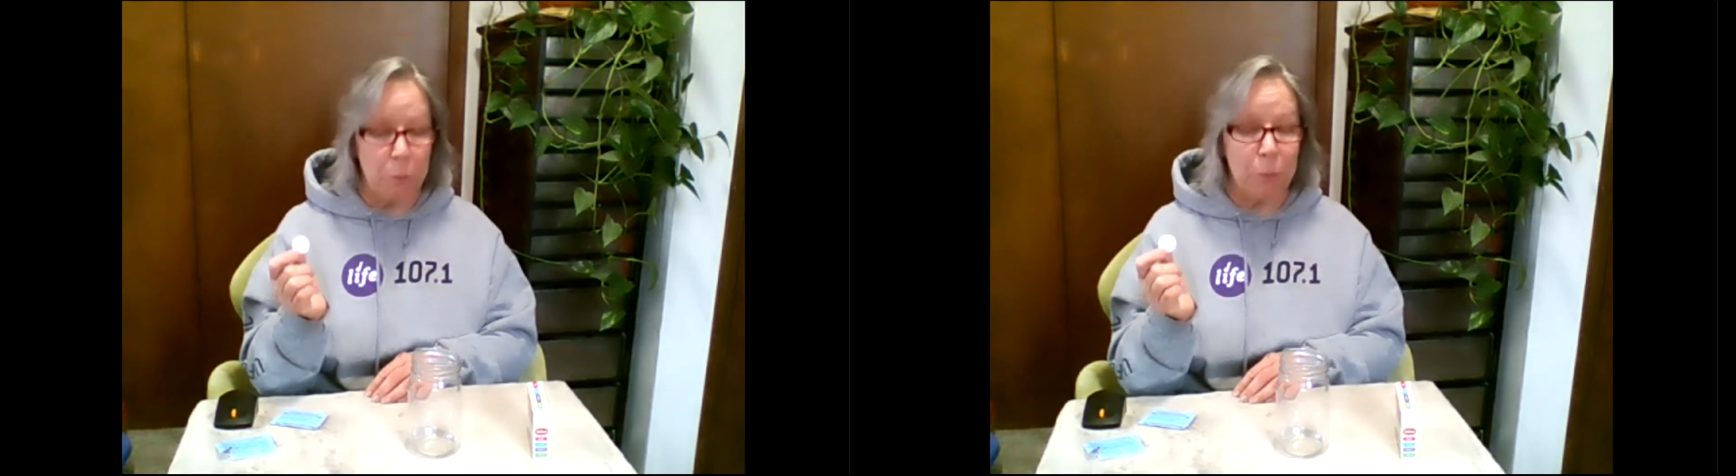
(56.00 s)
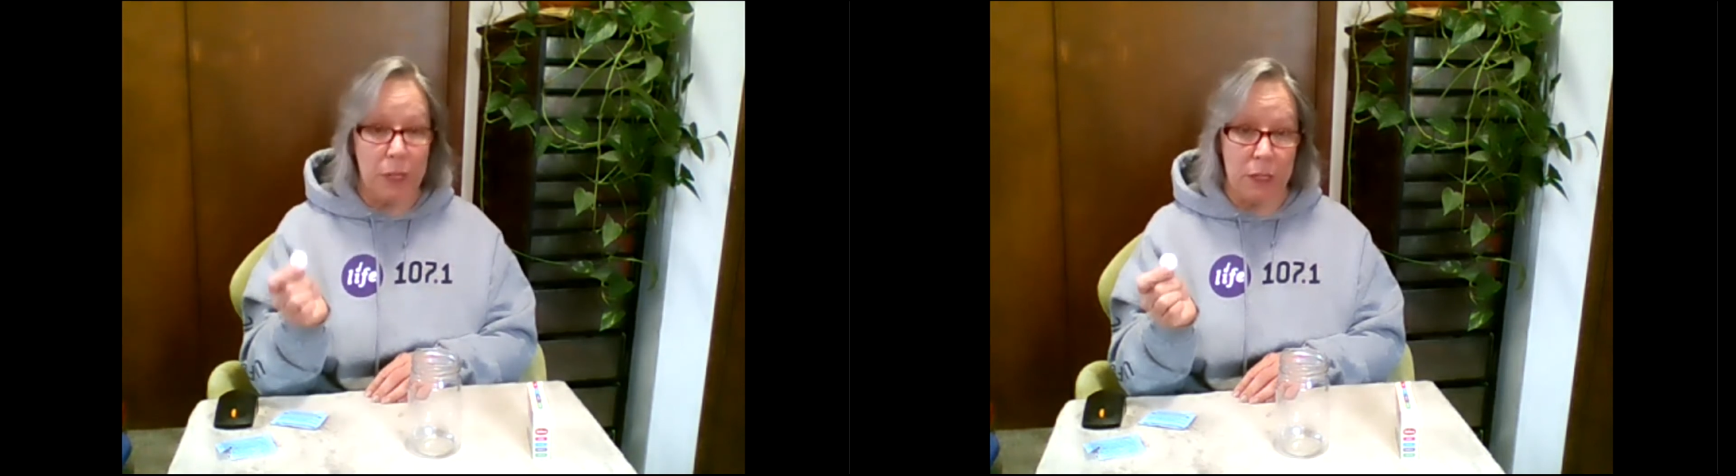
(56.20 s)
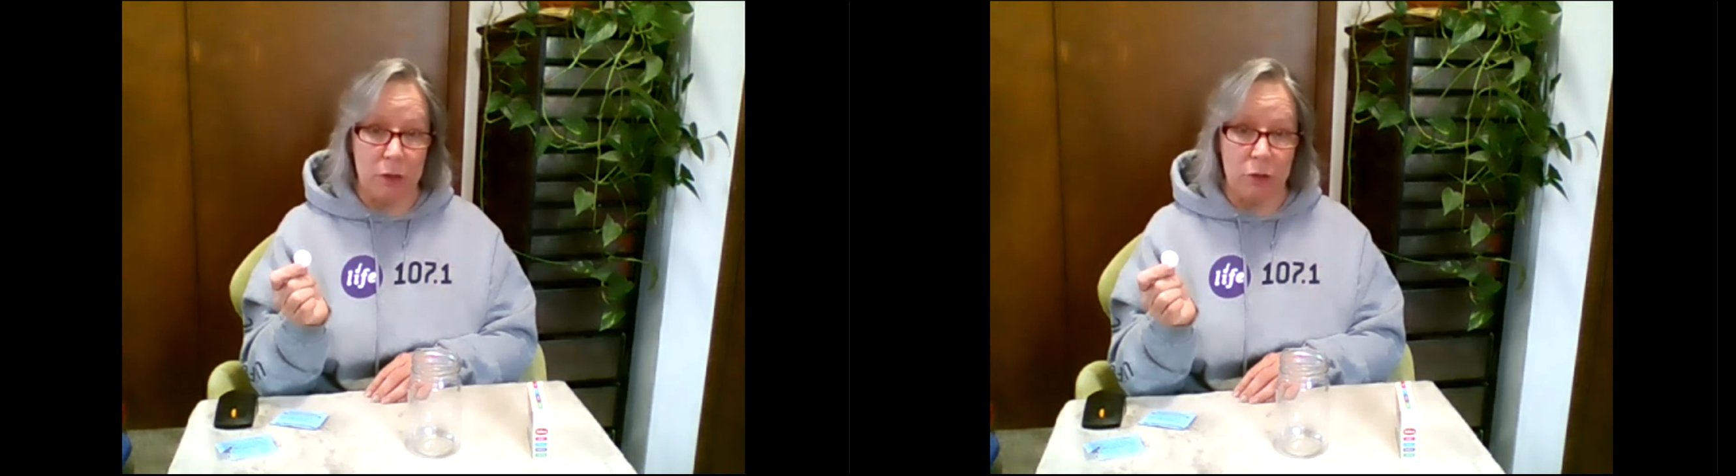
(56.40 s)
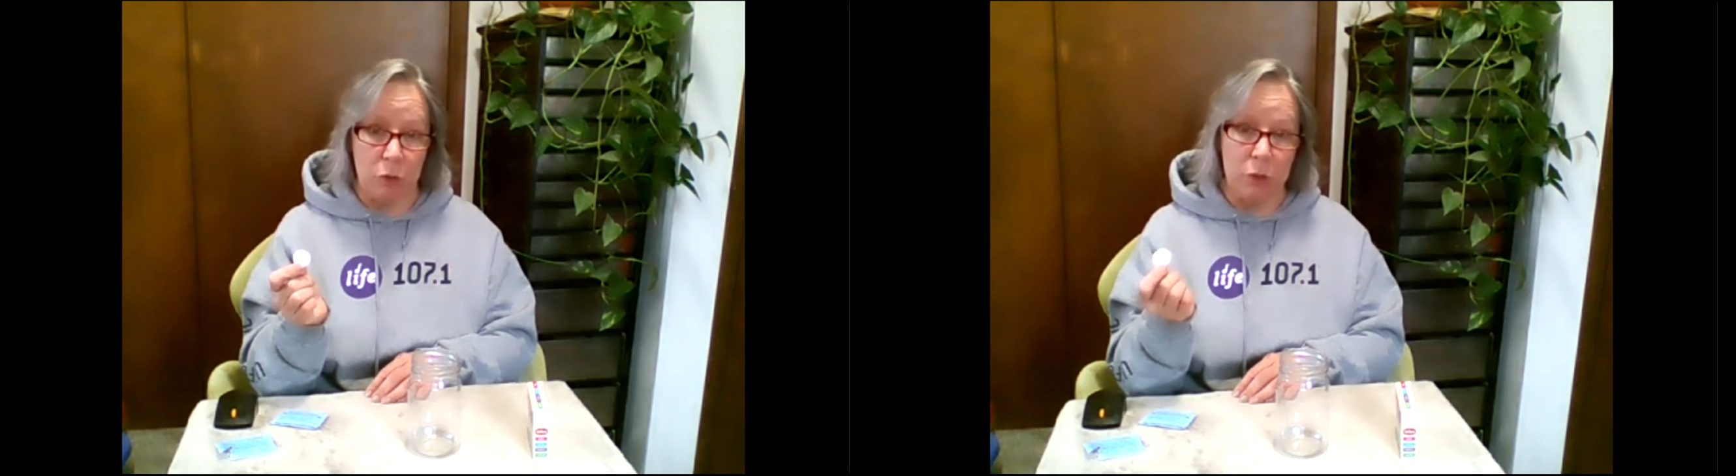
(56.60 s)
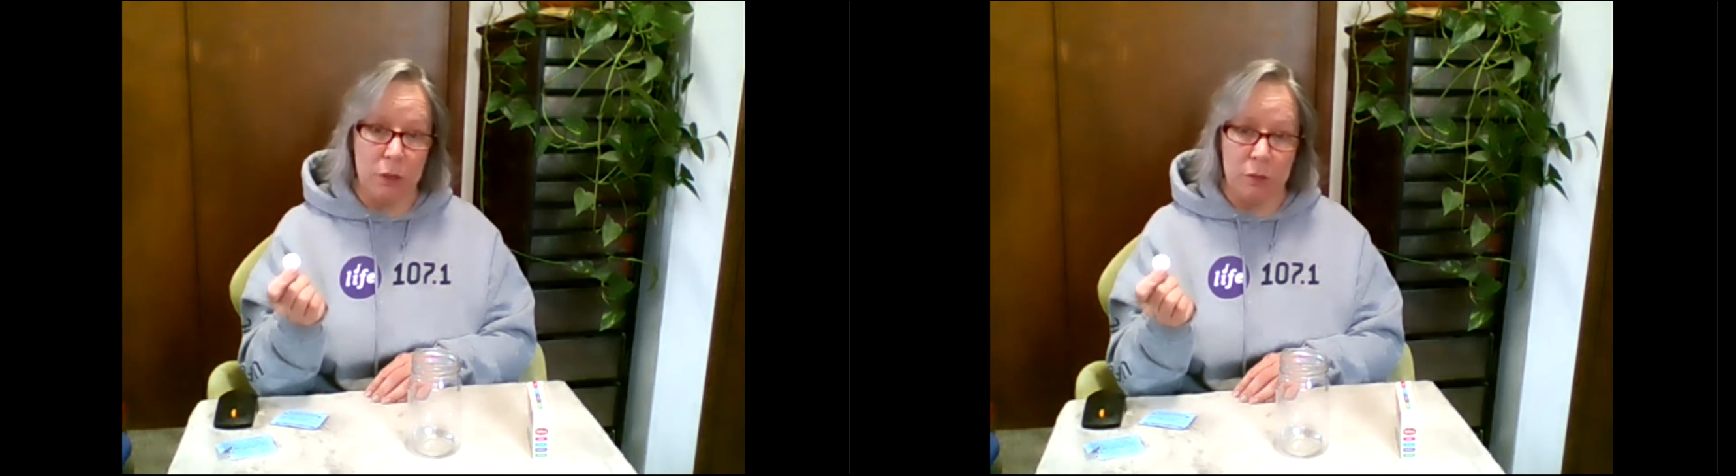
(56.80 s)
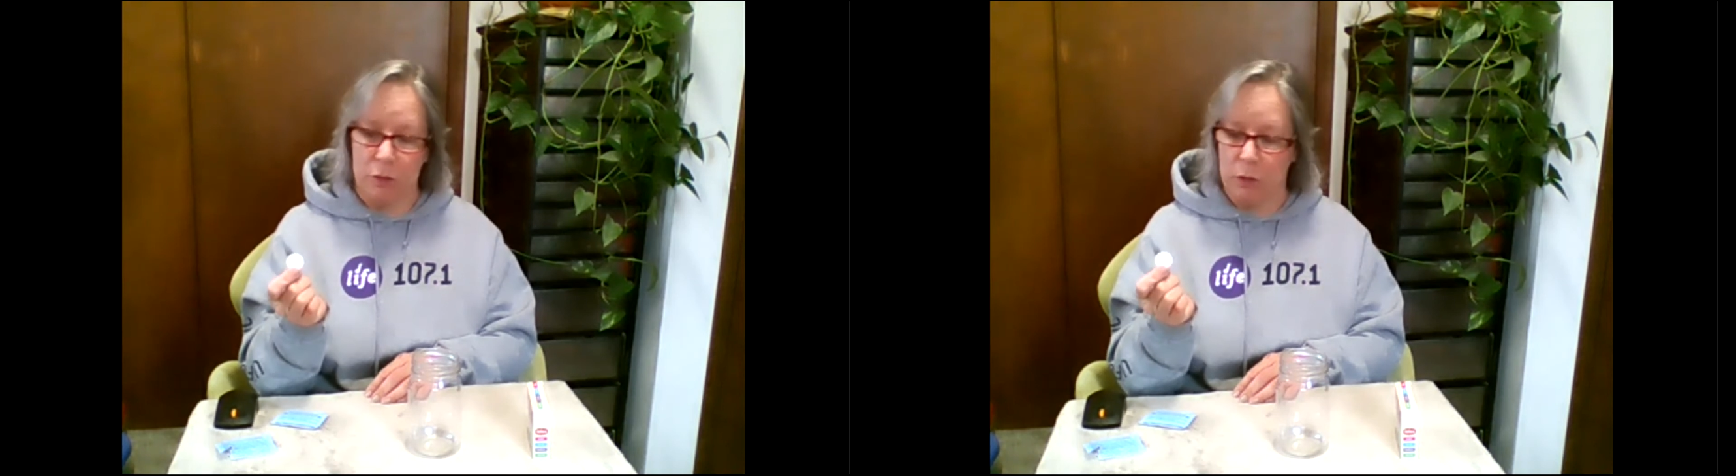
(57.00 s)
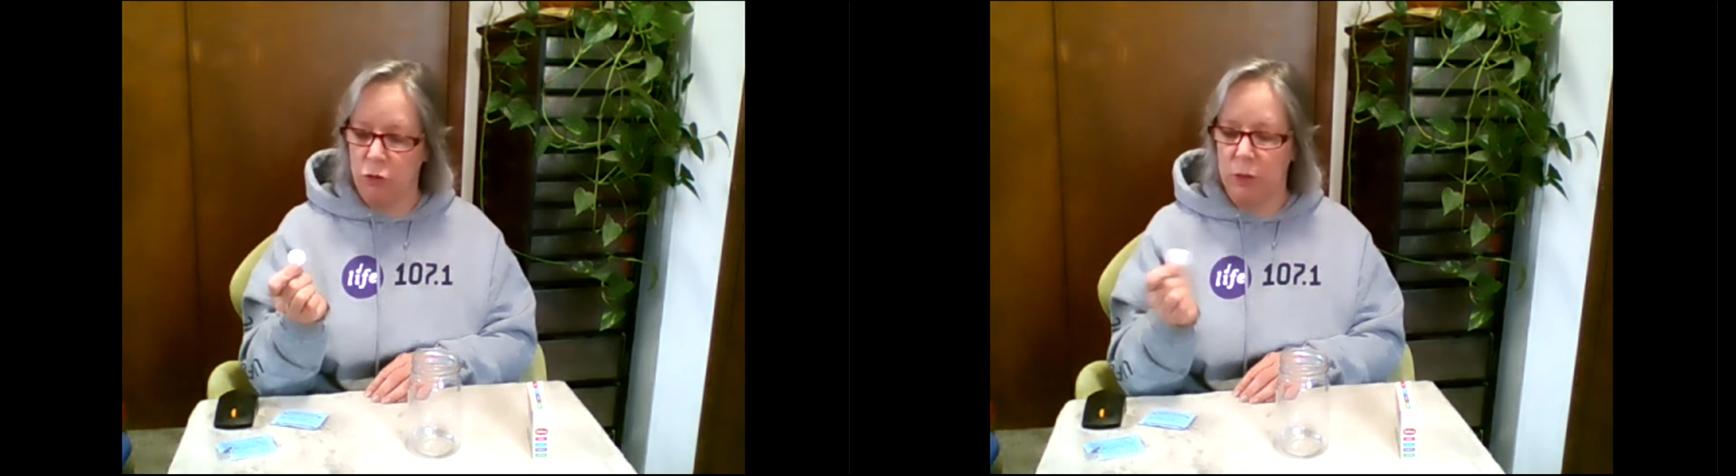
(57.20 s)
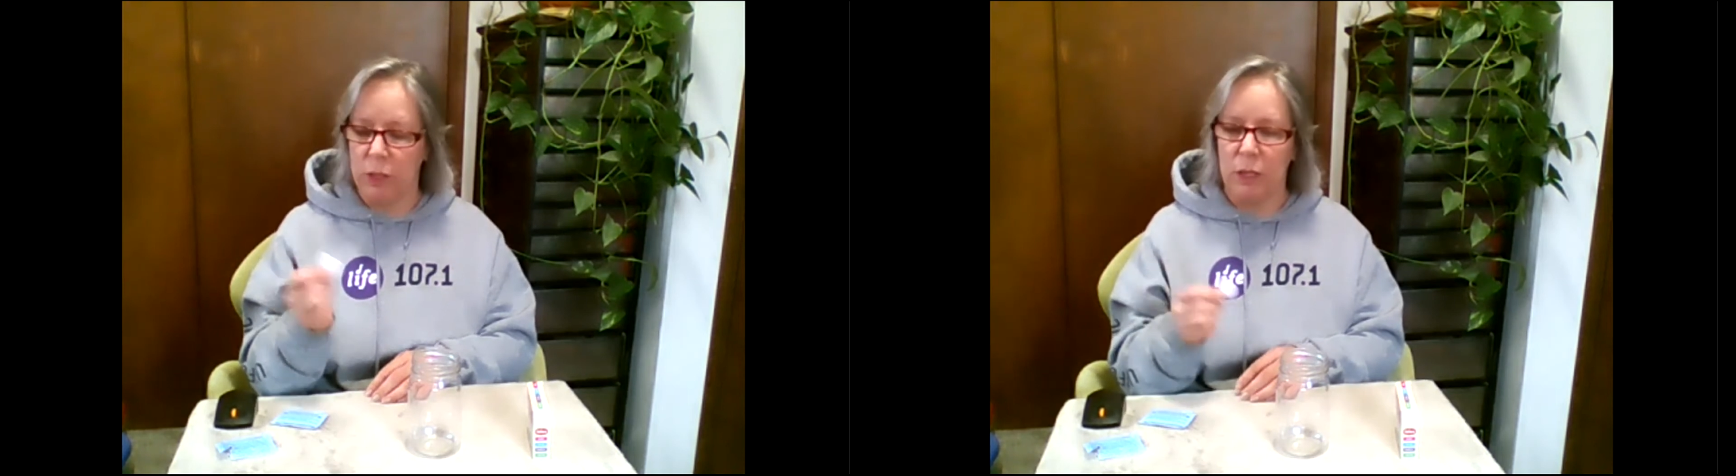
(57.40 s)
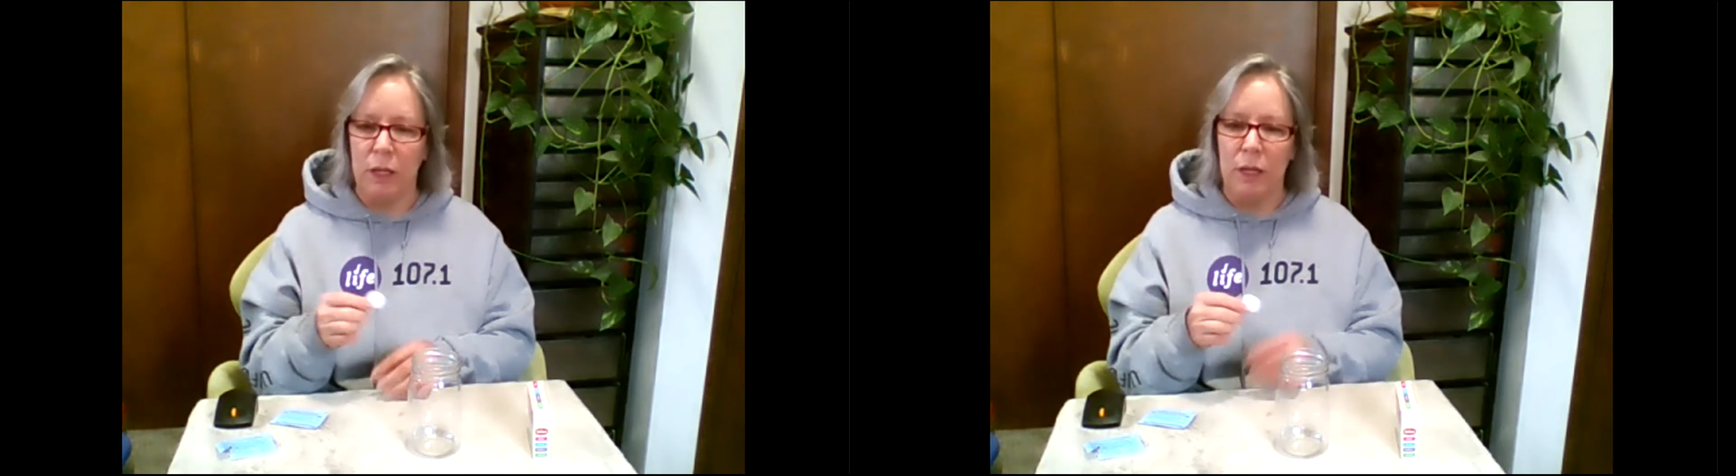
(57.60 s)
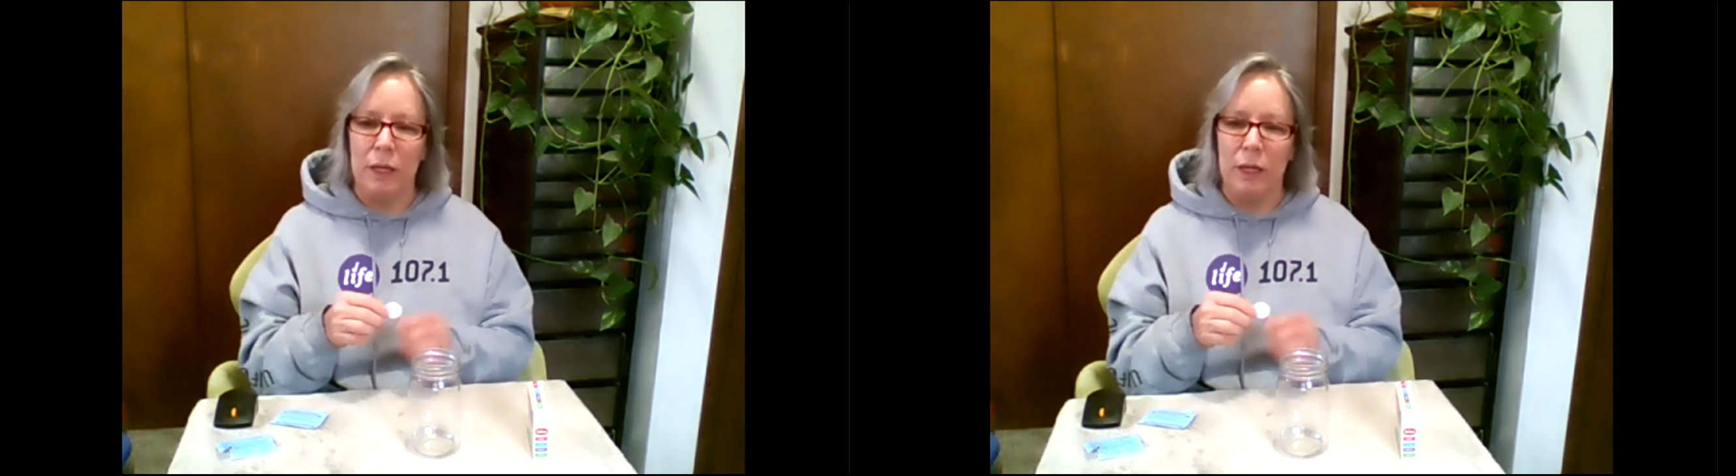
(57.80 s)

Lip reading: baking soda, essentially,